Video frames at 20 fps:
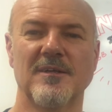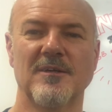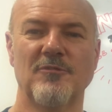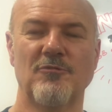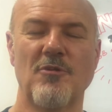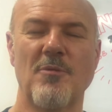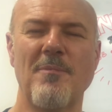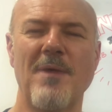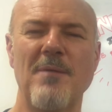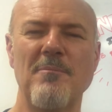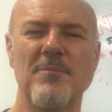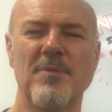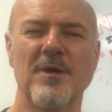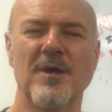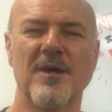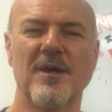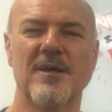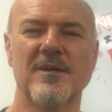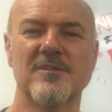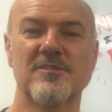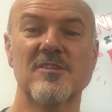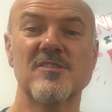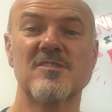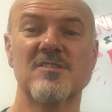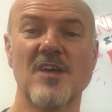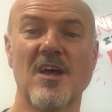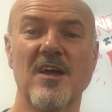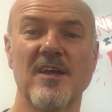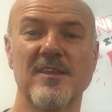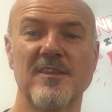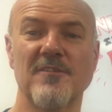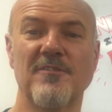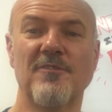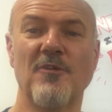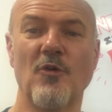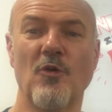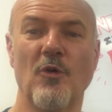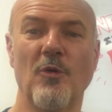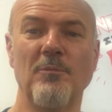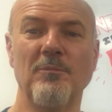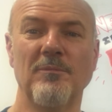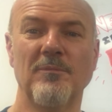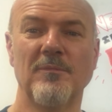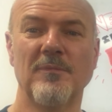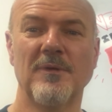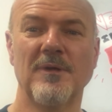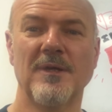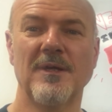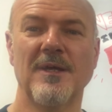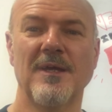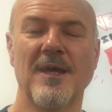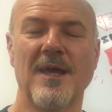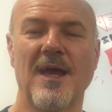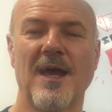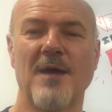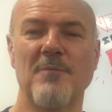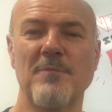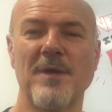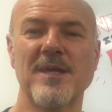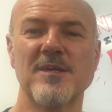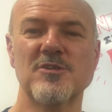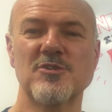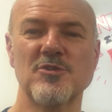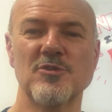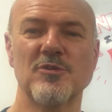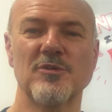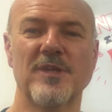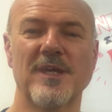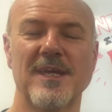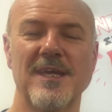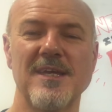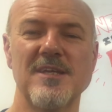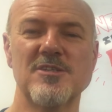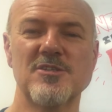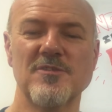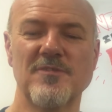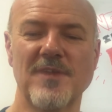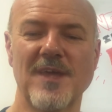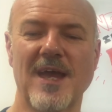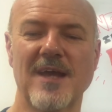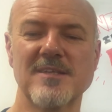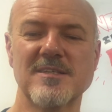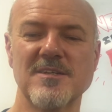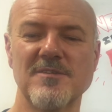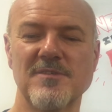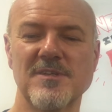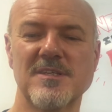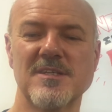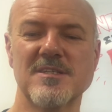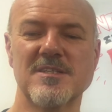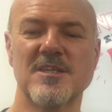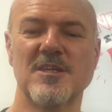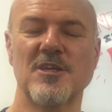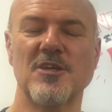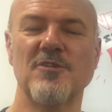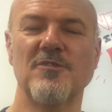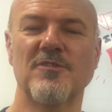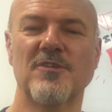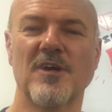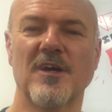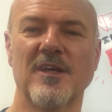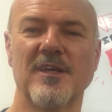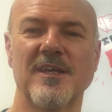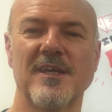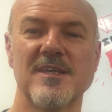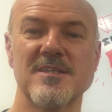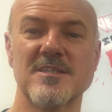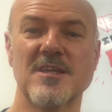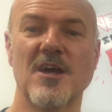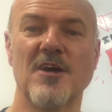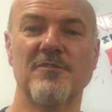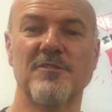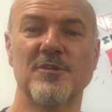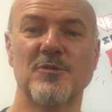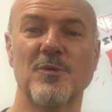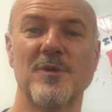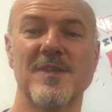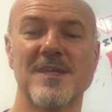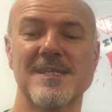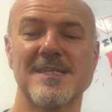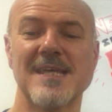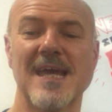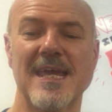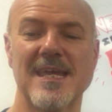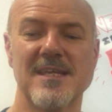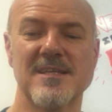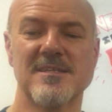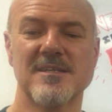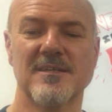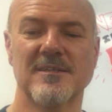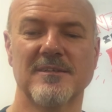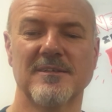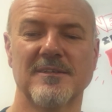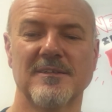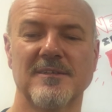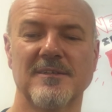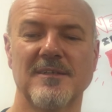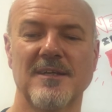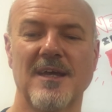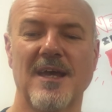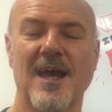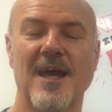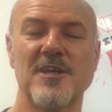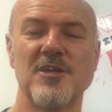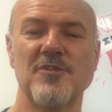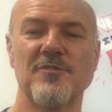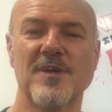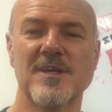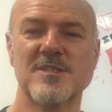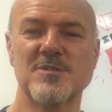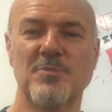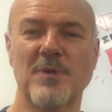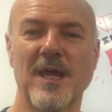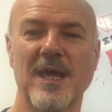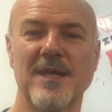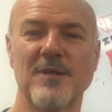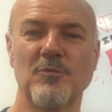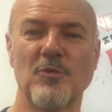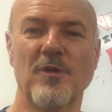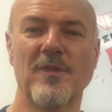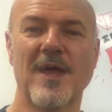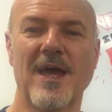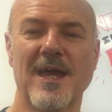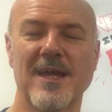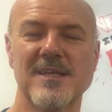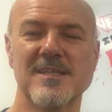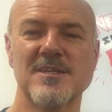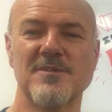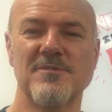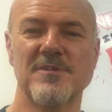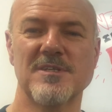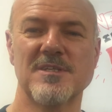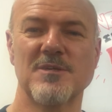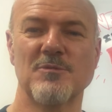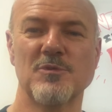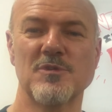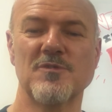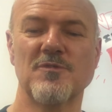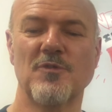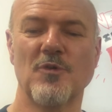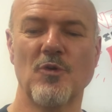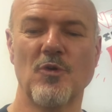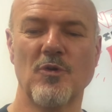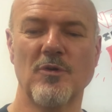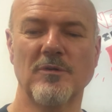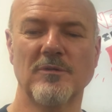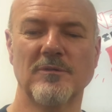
Remember to sign the form and make sure that each of the activities that you've done is covered with a date and you've explained what that activity was for.